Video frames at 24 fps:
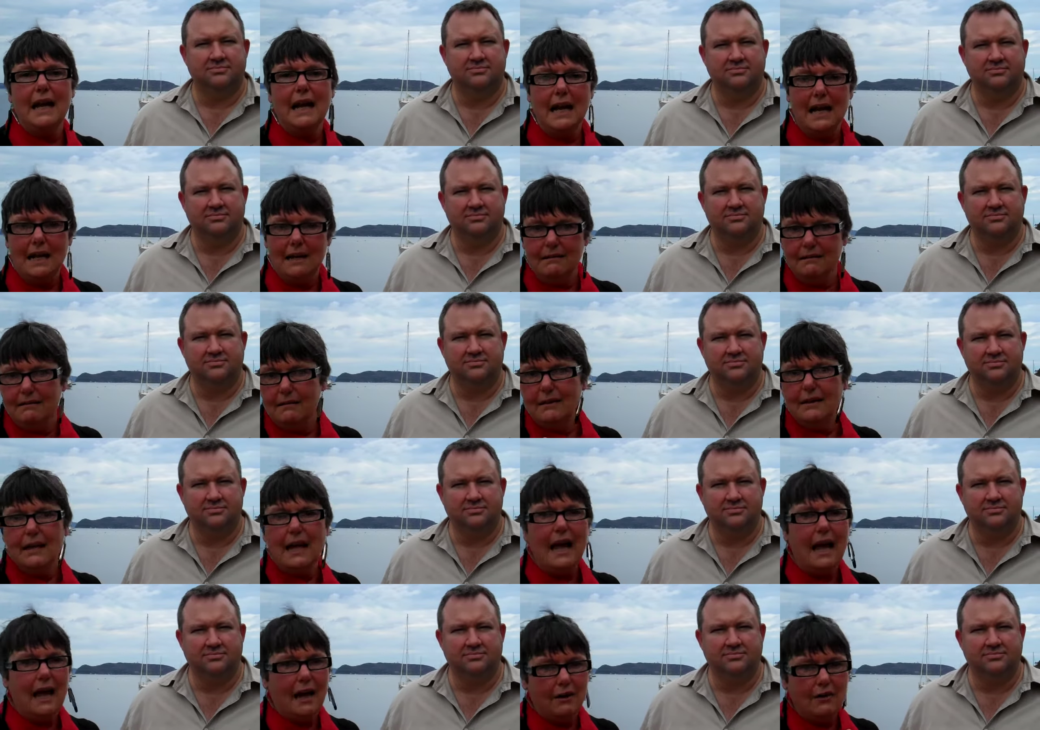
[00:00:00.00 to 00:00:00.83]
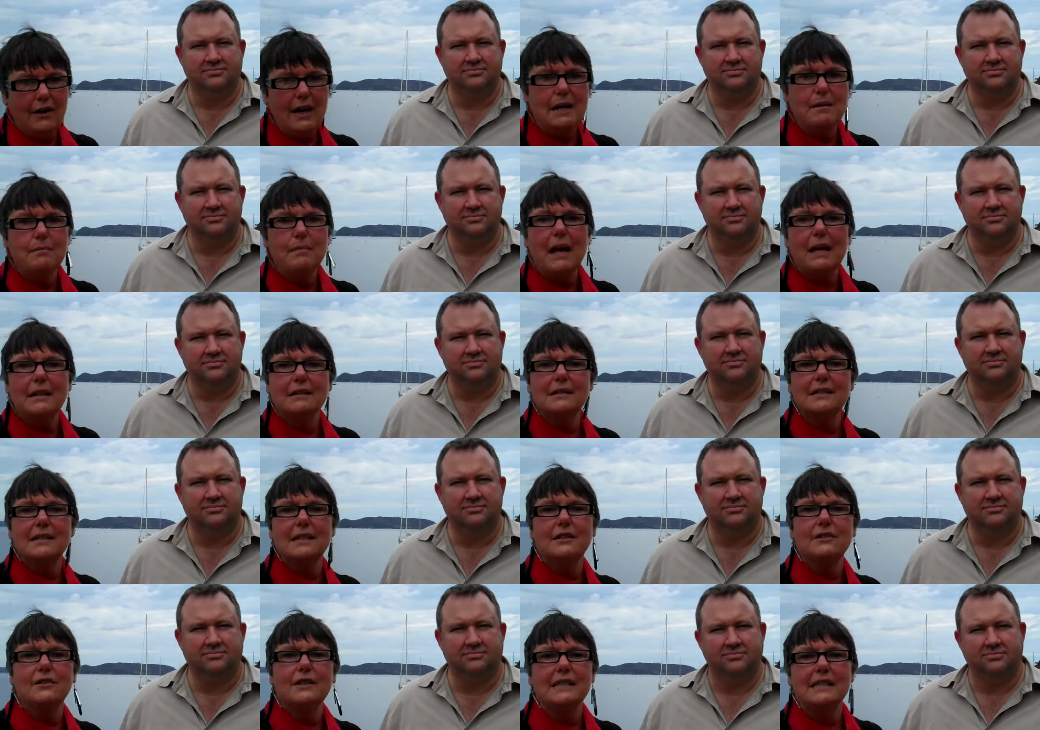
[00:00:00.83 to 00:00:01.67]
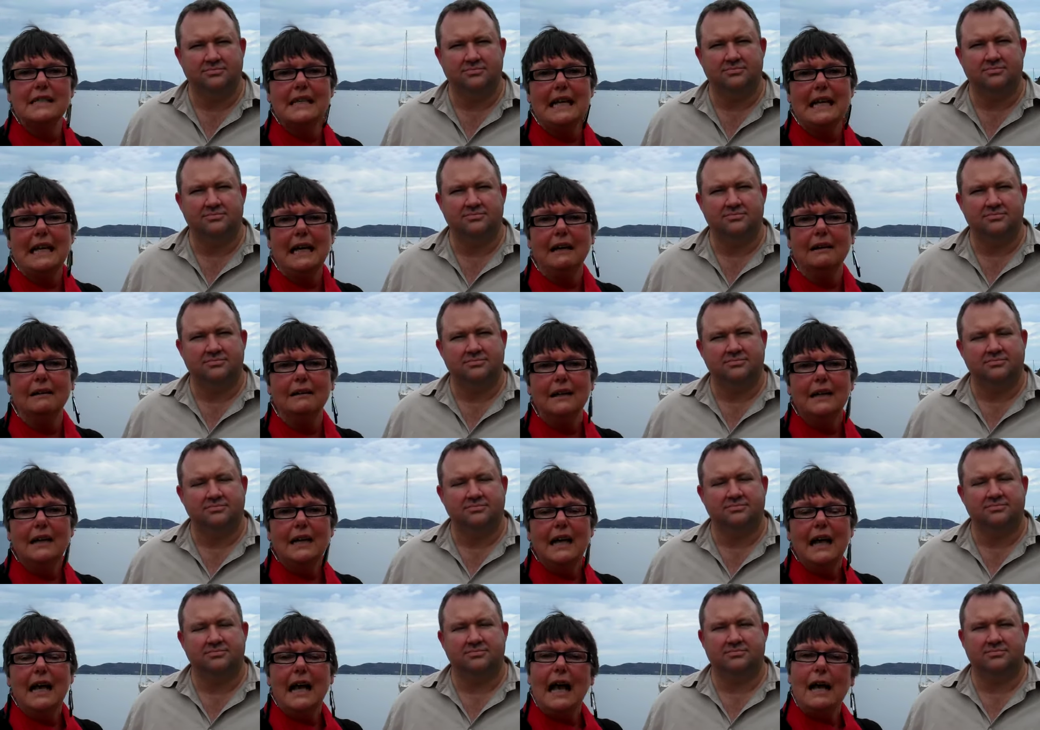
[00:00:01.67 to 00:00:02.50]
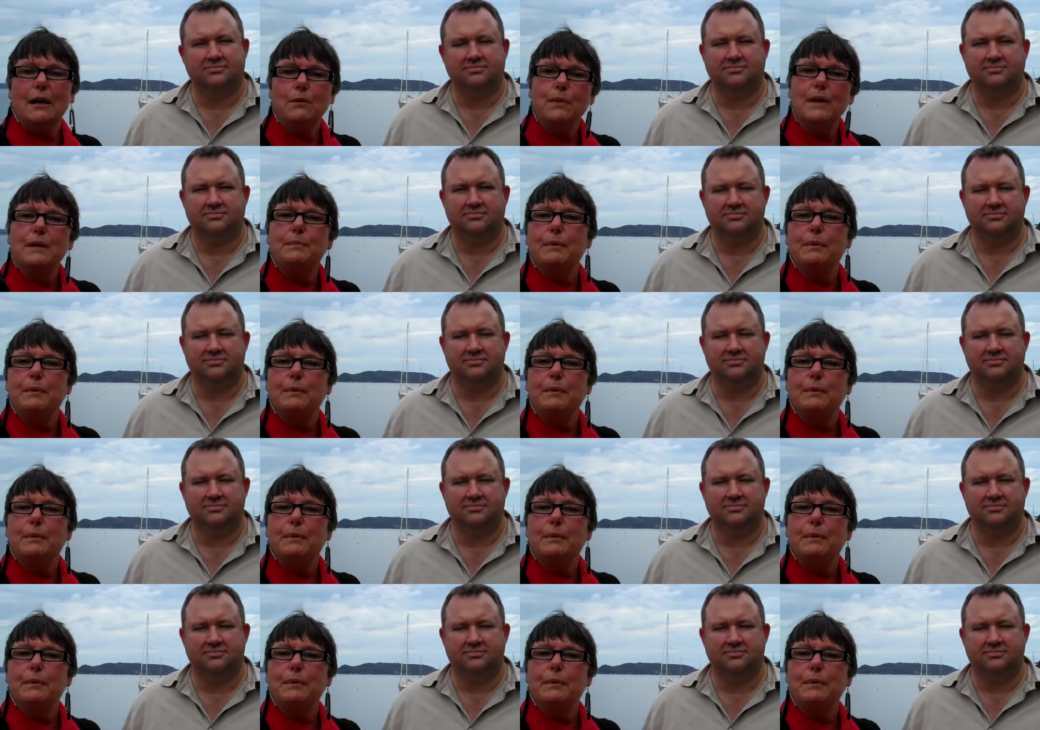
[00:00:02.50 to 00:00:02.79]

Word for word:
Speaker 1: in our email series here. And we're,